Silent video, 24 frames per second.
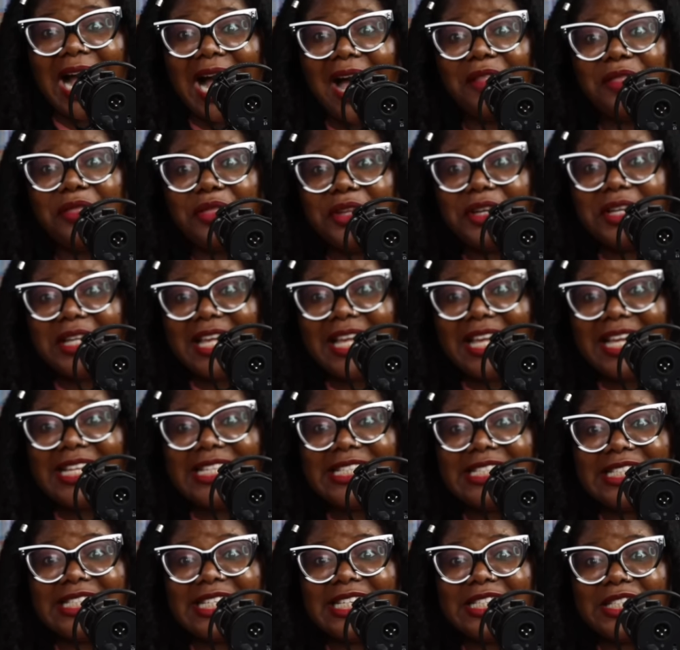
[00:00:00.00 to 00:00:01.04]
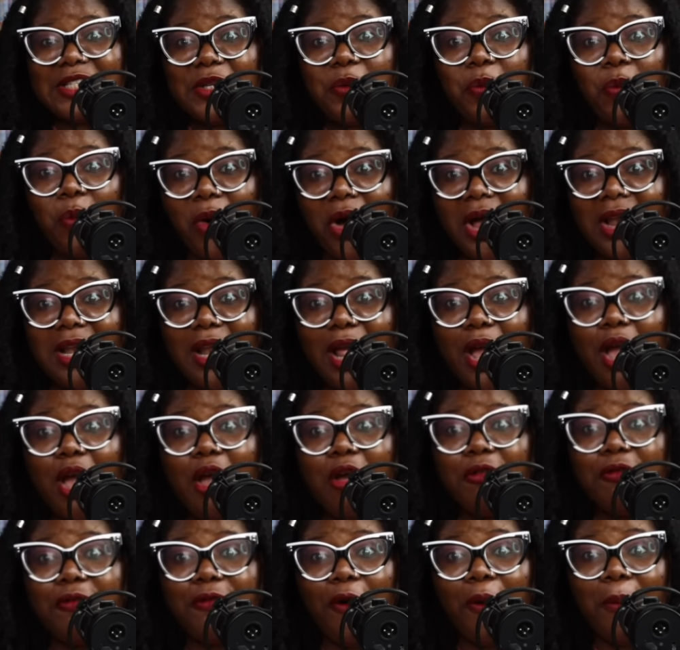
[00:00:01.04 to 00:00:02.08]
Anthony in season one
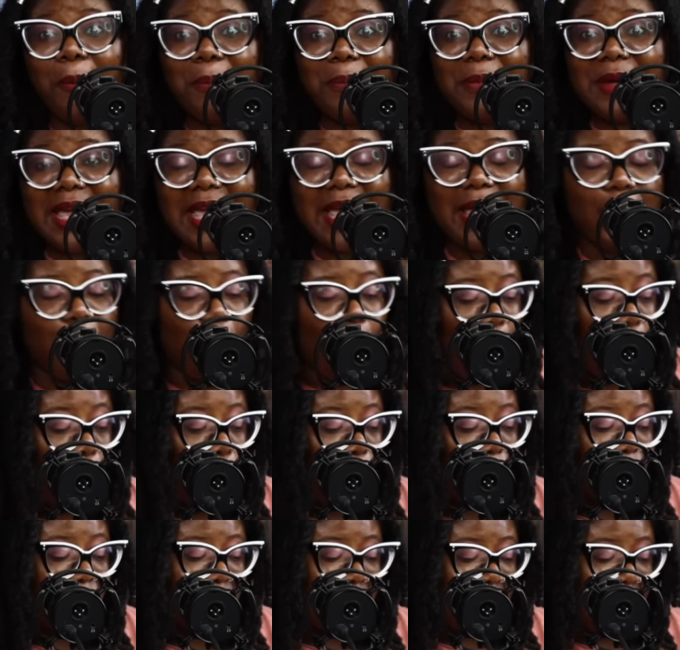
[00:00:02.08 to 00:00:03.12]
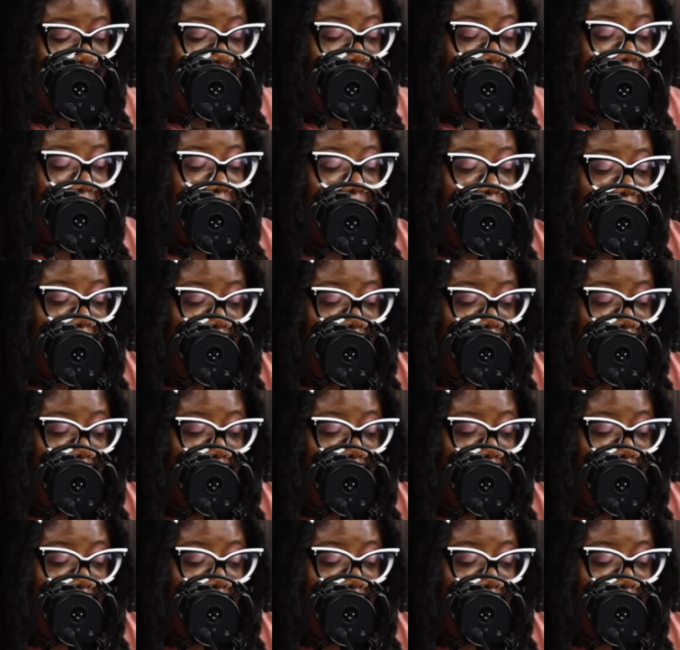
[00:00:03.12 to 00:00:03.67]
for me was in